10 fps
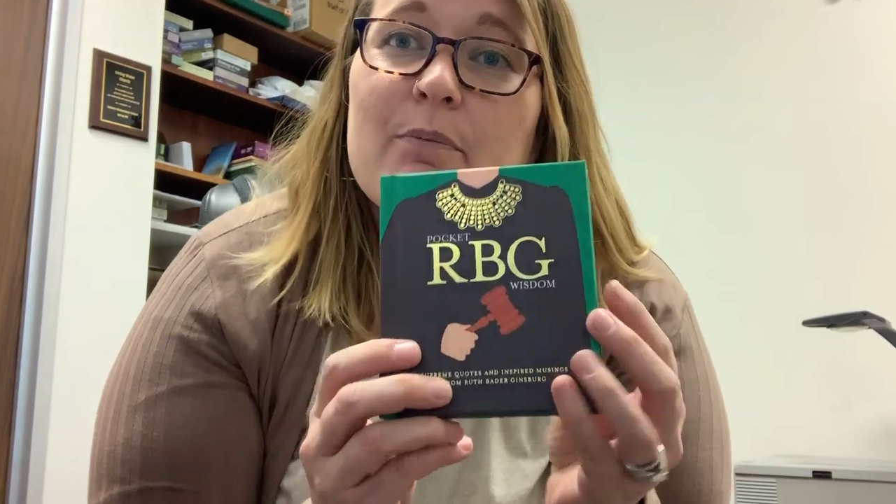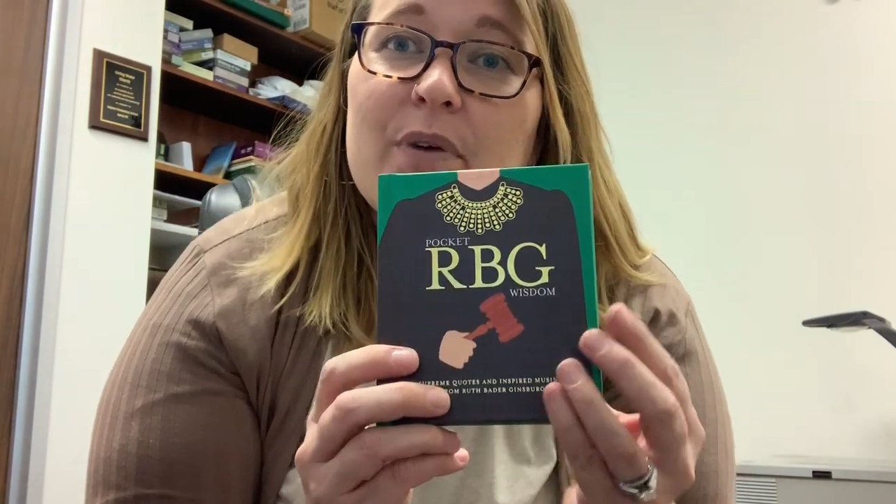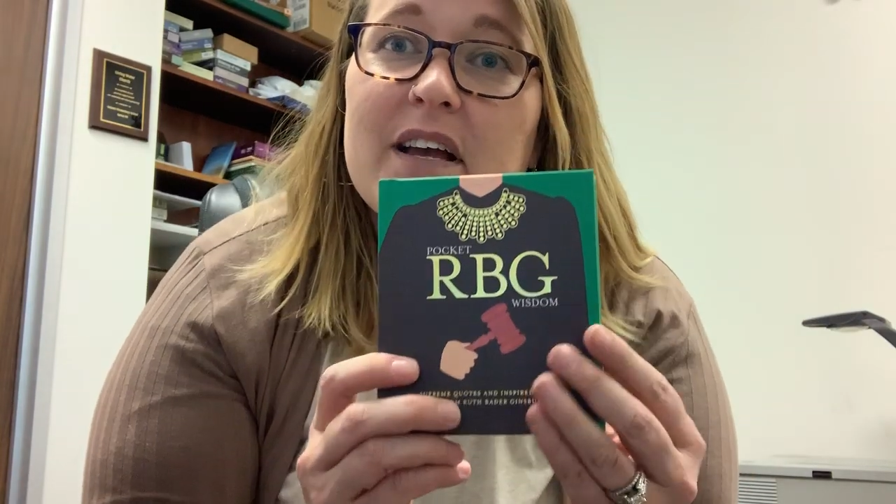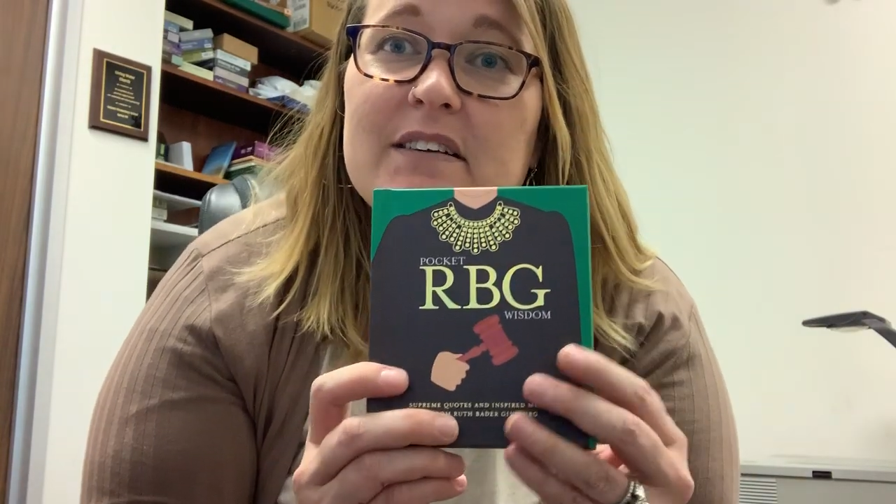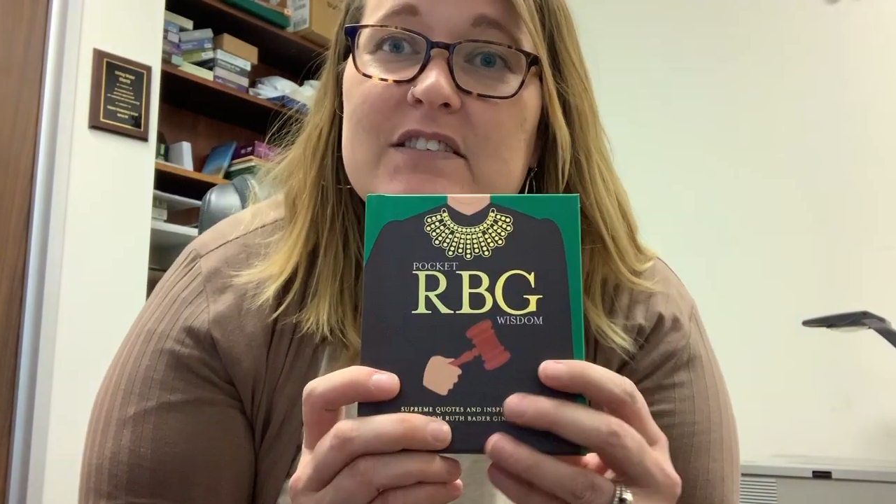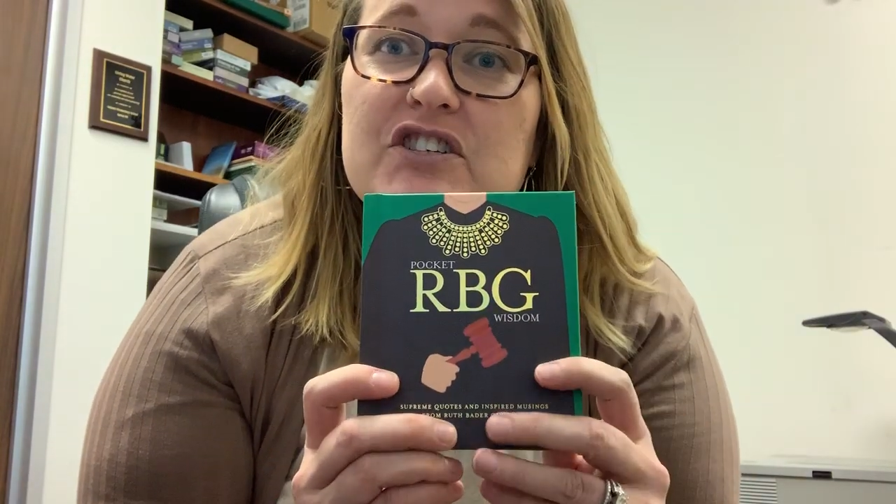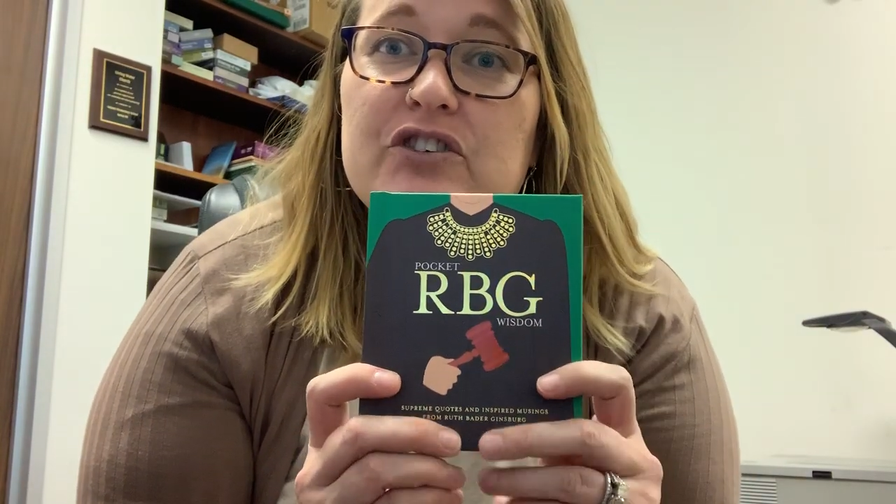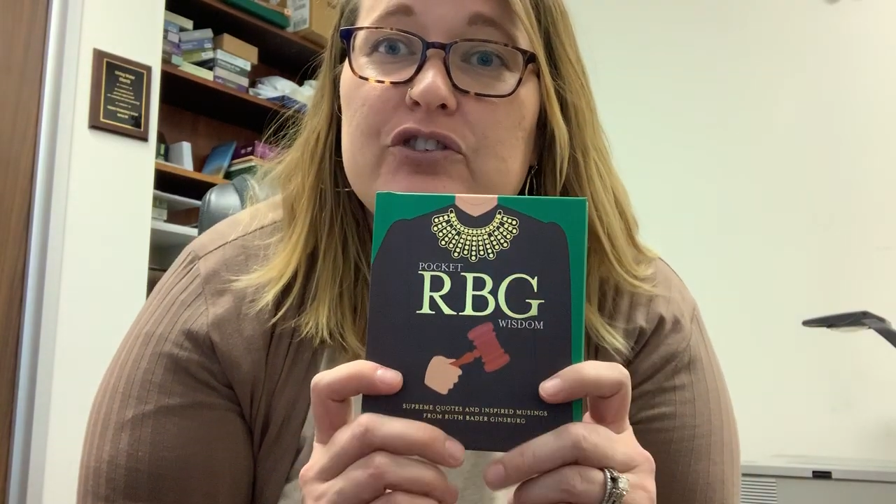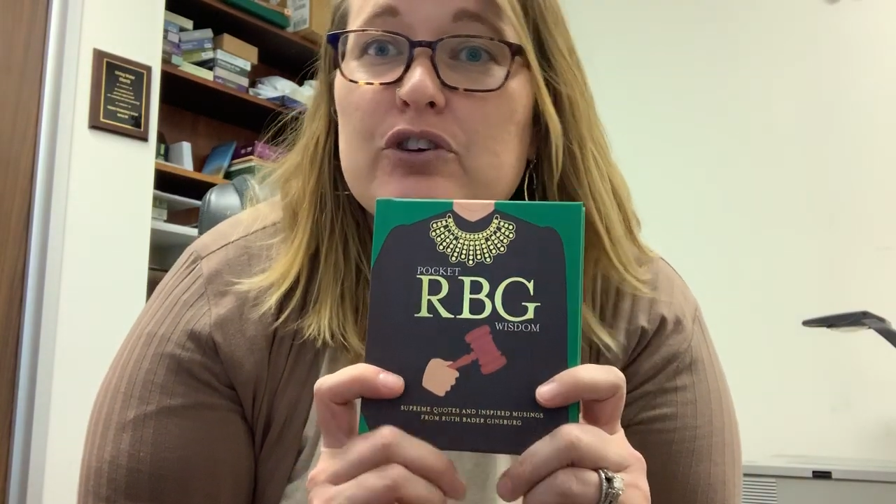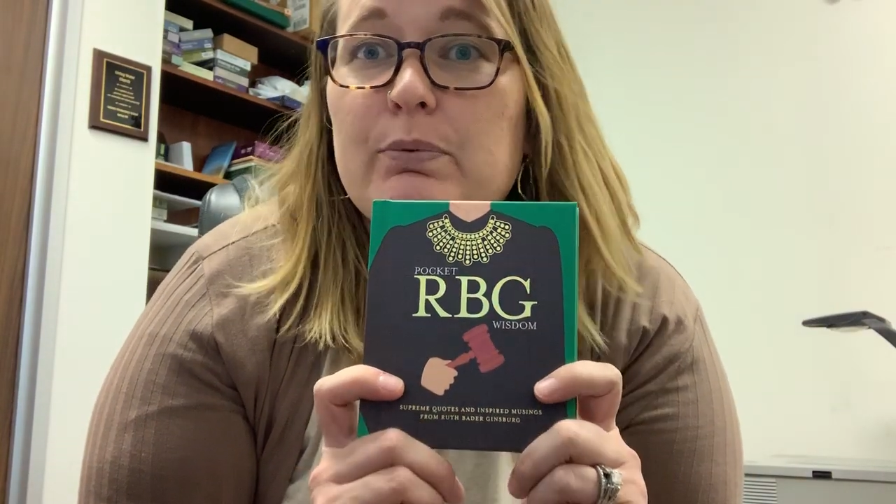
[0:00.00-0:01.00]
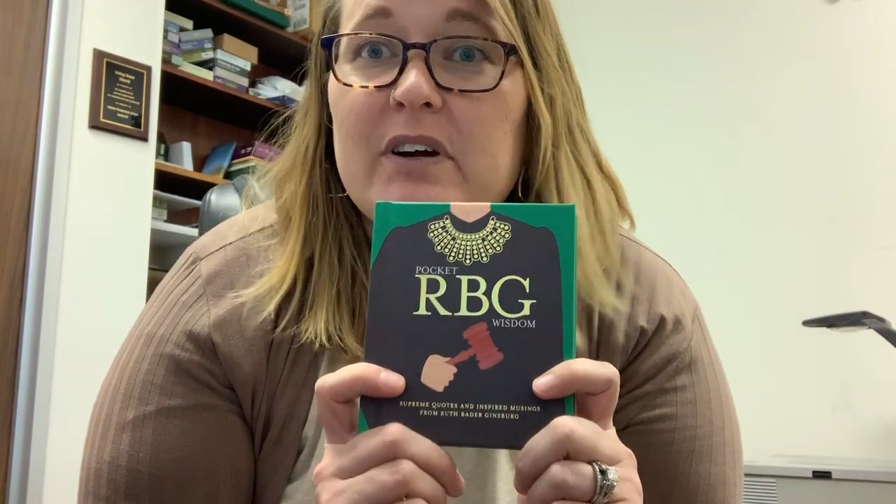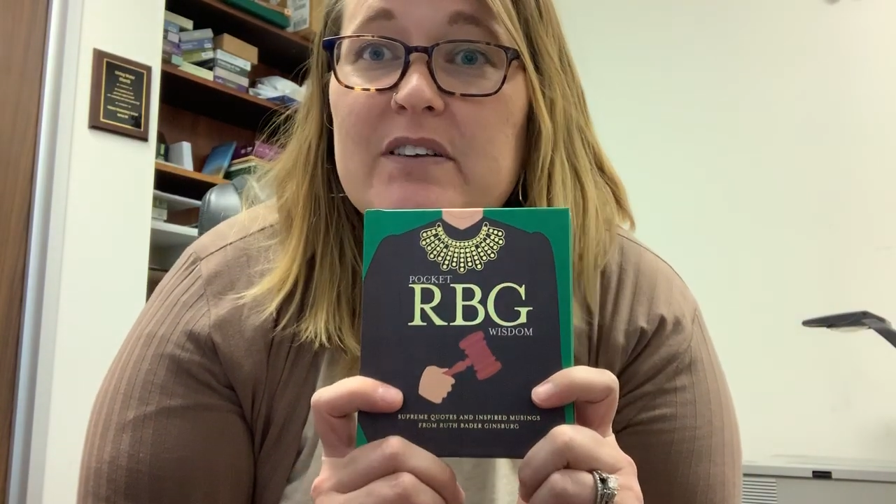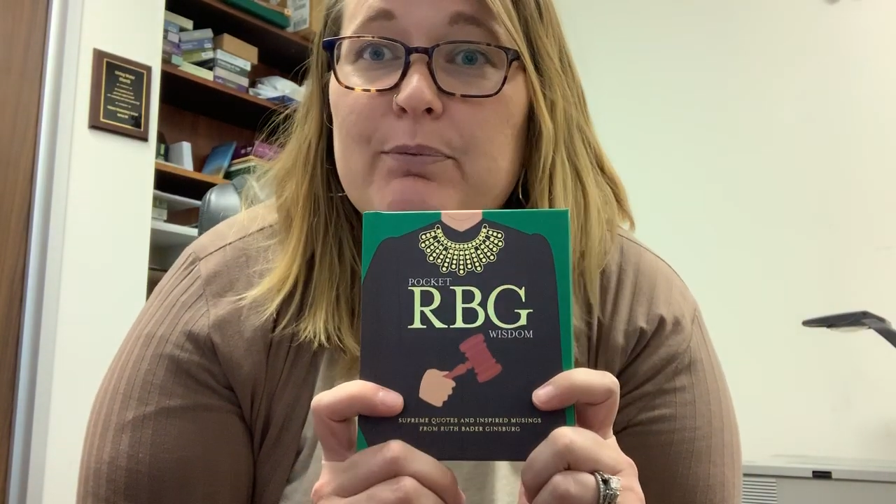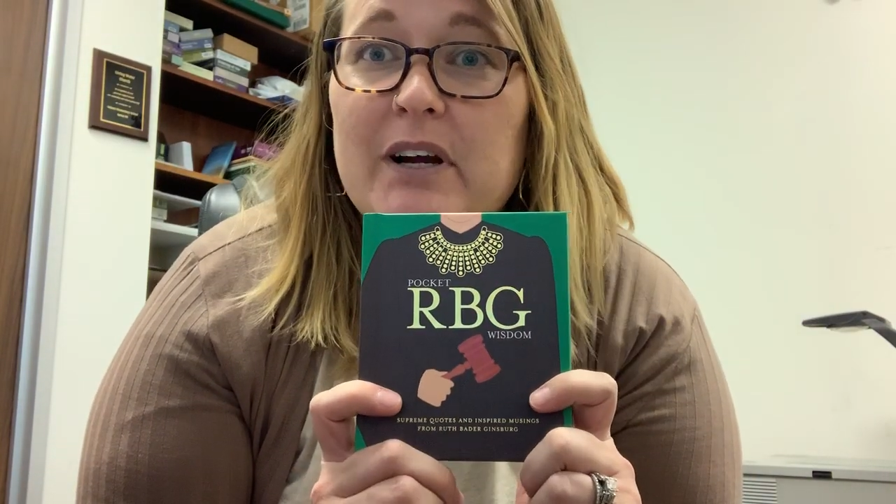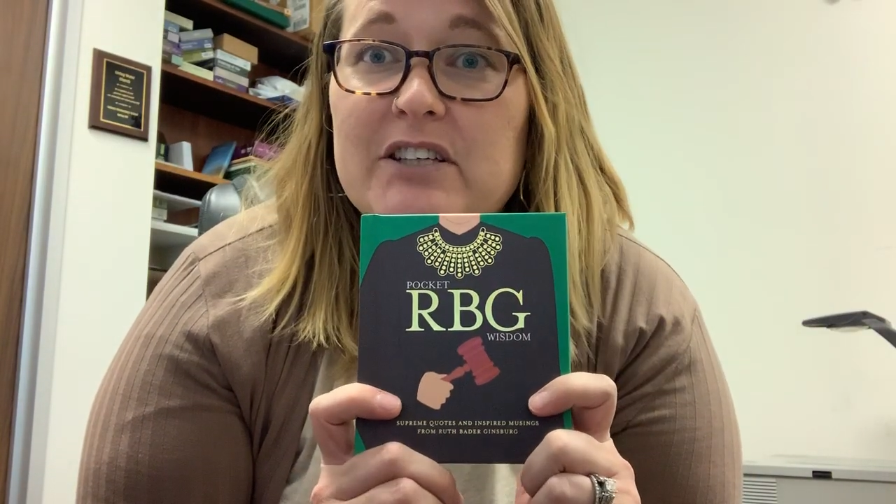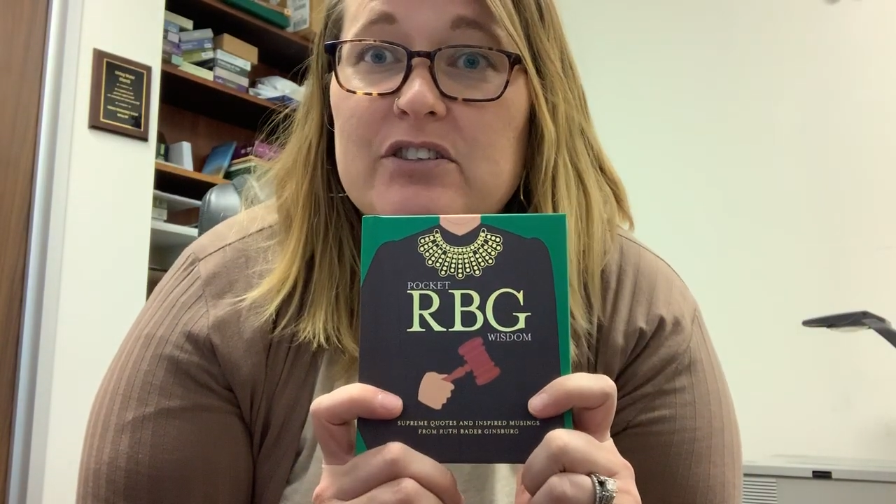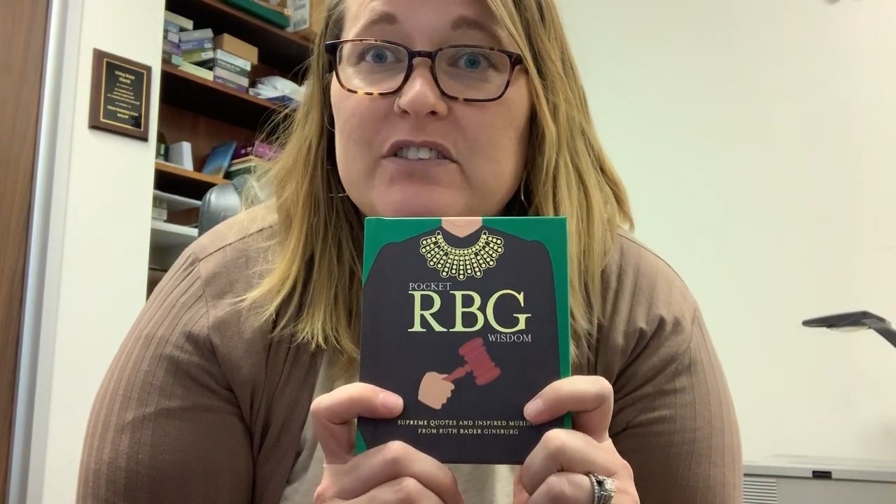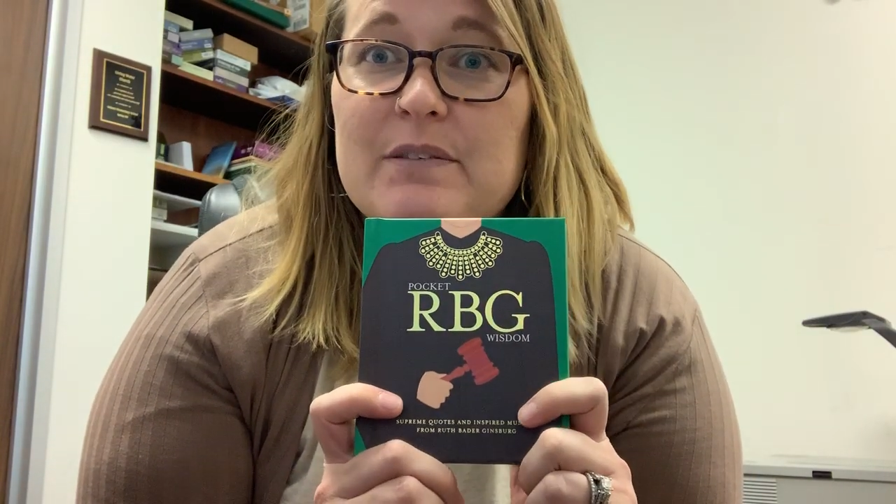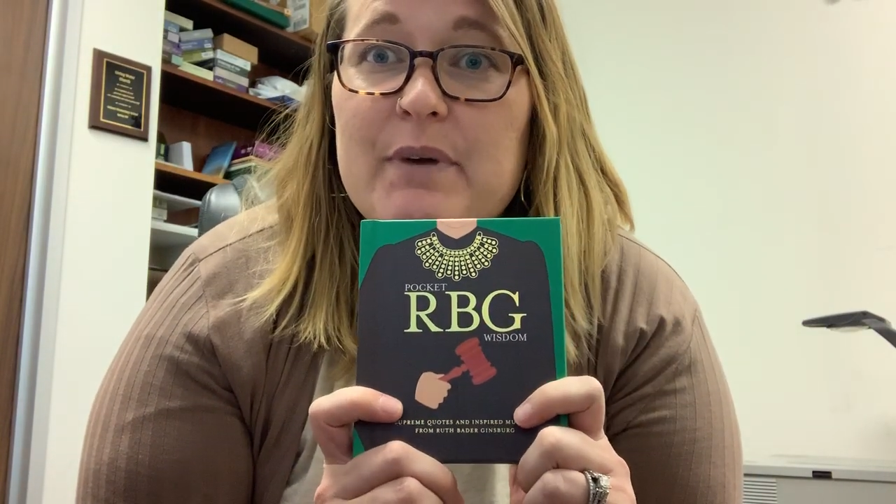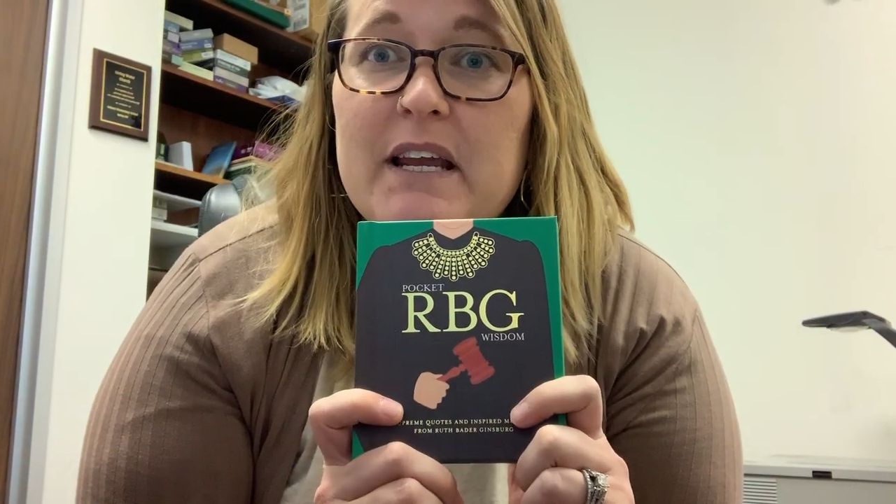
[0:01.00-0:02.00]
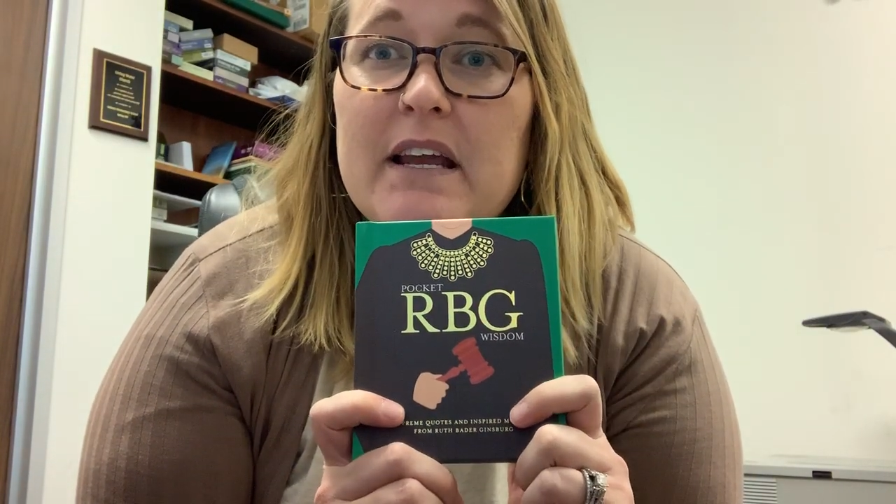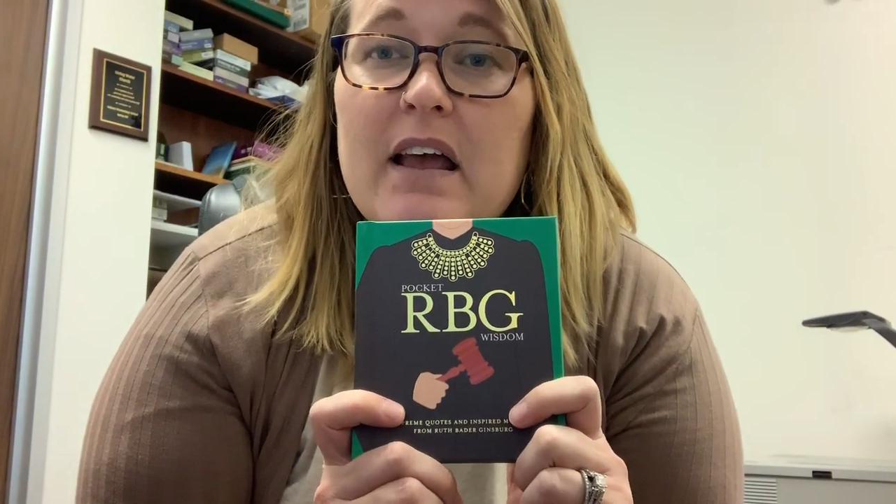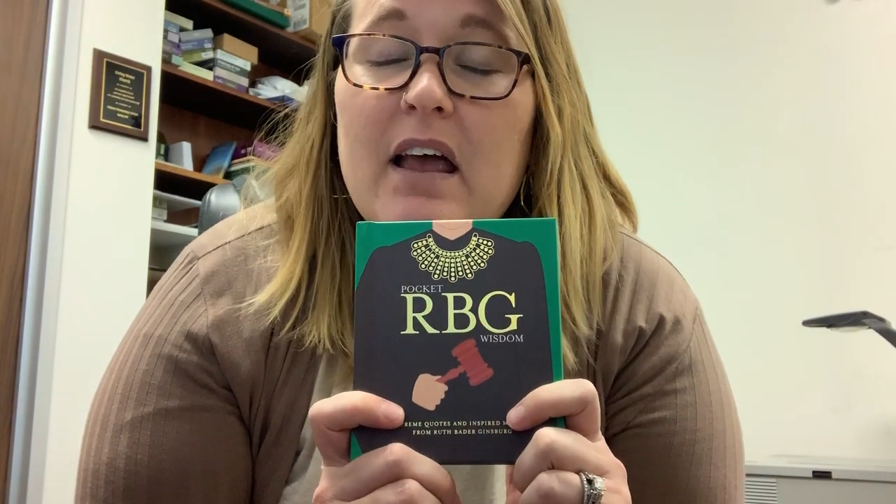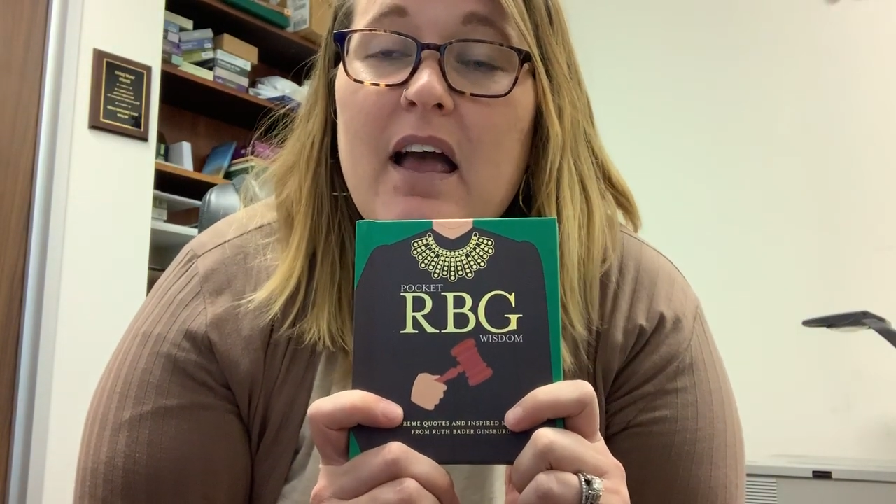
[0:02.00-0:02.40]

because she's super inspirational to me.